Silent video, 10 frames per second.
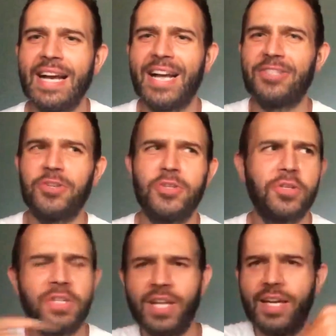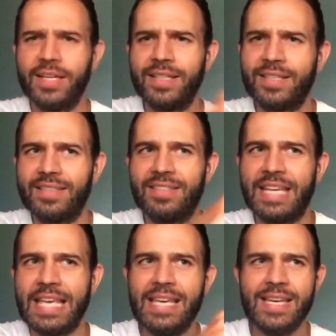And she was doing like,
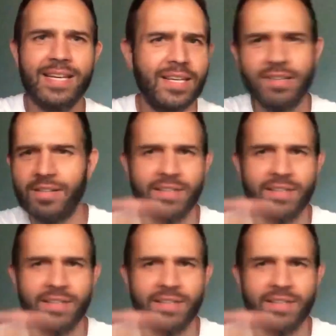here,